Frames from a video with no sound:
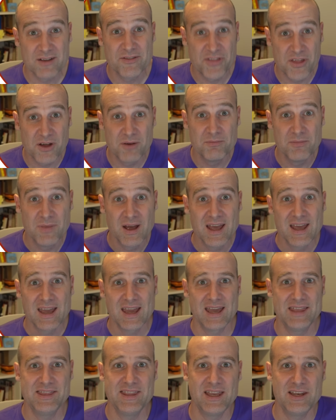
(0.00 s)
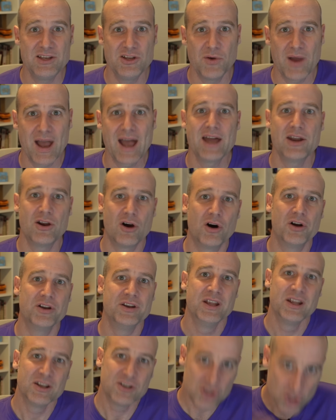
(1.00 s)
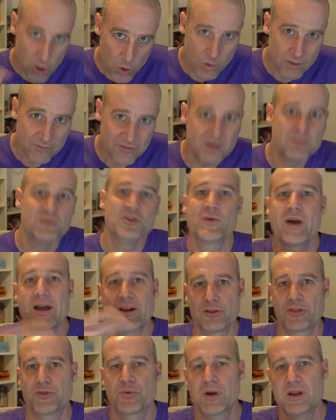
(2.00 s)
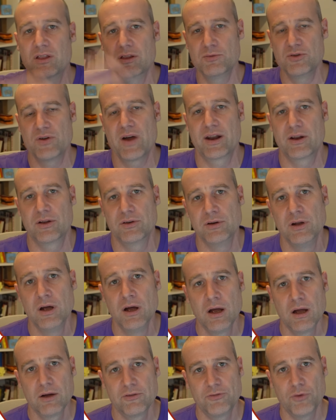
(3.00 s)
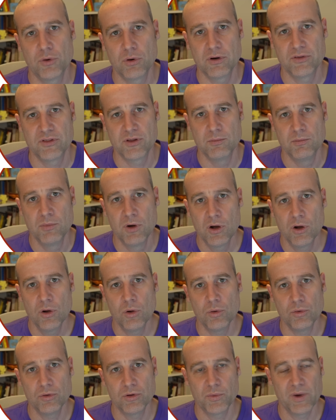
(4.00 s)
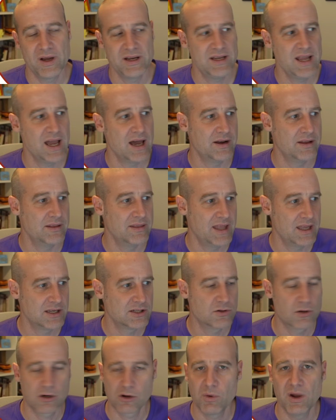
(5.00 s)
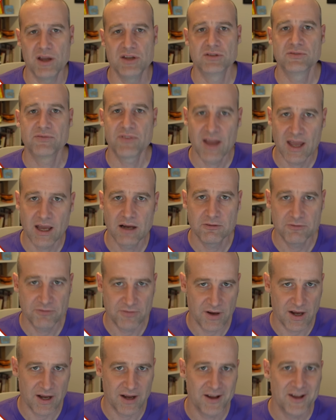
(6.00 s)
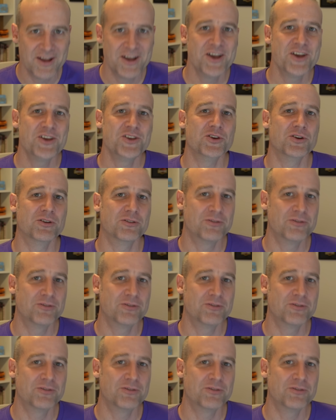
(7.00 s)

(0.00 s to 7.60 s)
of them, and then you add on two of them, and you add on three of them, you add on four of them all the way down. And that's your equation for how far you're